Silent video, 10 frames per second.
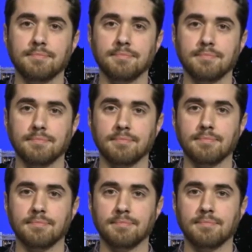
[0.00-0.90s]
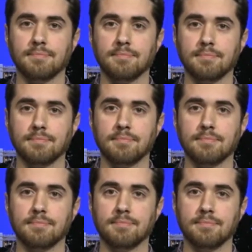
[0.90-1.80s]

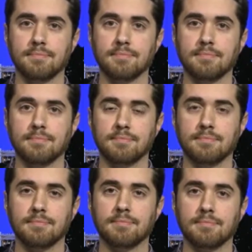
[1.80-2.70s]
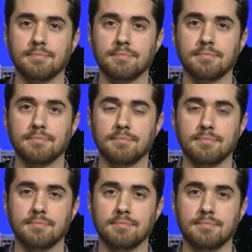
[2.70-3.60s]

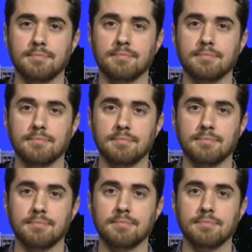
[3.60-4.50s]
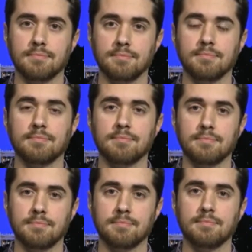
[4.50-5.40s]

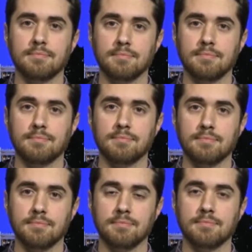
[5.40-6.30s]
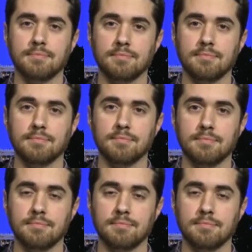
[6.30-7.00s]
This person isn't speaking.